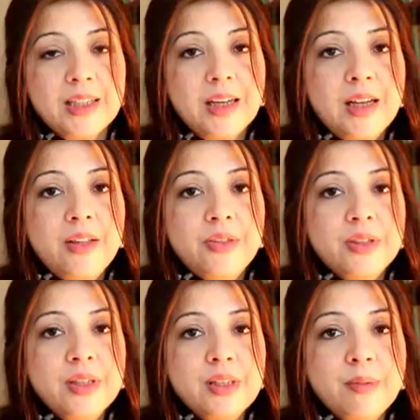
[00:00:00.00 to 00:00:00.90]
And
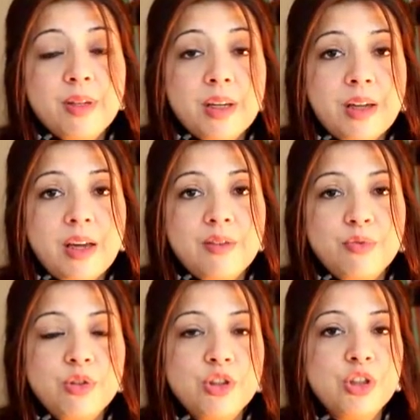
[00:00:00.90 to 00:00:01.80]
this is something, again,
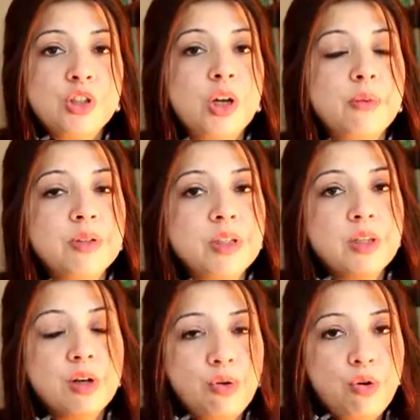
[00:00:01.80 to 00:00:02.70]
everyone should know, is that
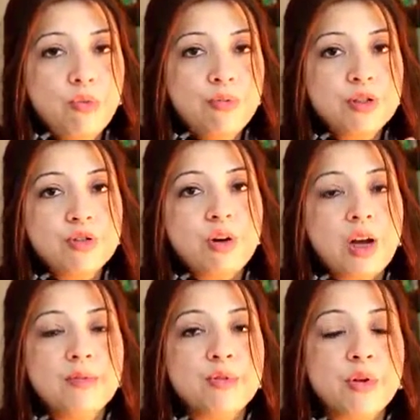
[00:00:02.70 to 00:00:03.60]
the law
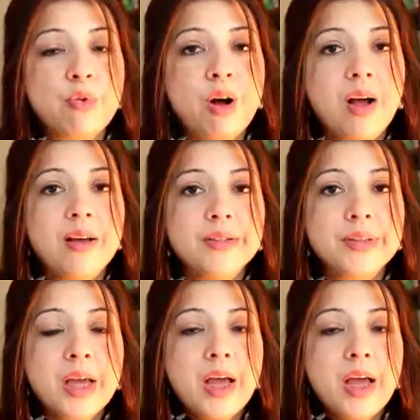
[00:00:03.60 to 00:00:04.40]
prescribes or requires